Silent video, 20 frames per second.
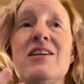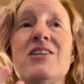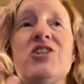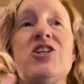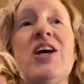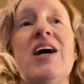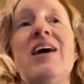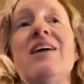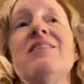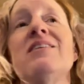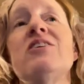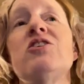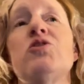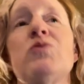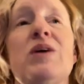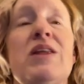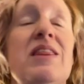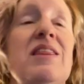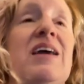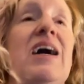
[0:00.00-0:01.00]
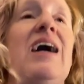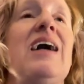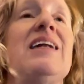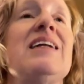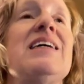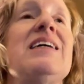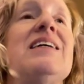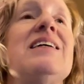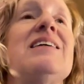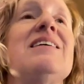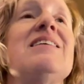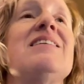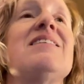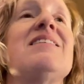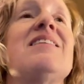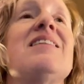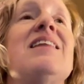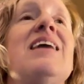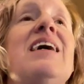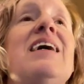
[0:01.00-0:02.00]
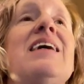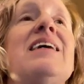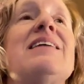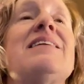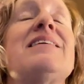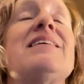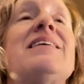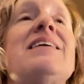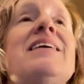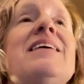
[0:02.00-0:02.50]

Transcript: challenge with that is that